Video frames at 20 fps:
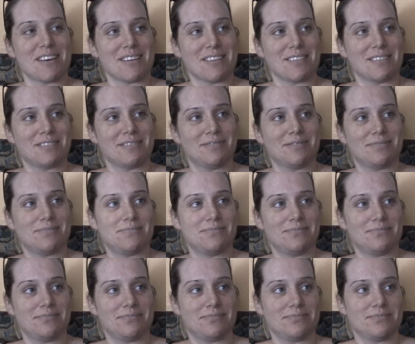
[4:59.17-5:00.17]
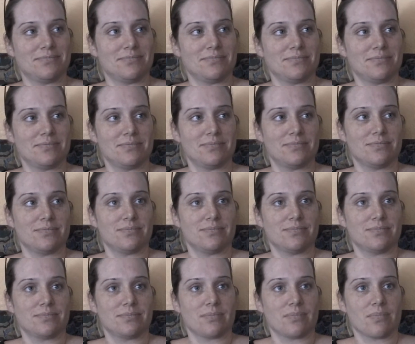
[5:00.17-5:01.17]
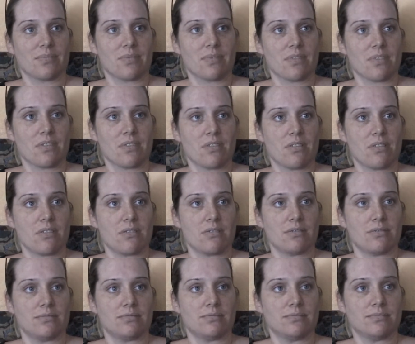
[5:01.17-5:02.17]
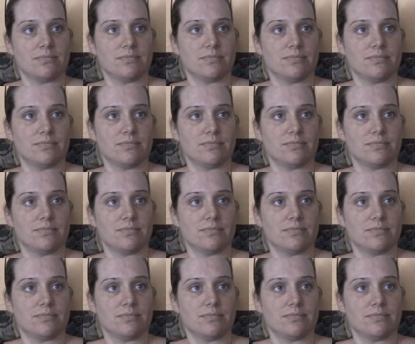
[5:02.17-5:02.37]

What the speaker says: Who interprets whether someone's disrespecting me or not?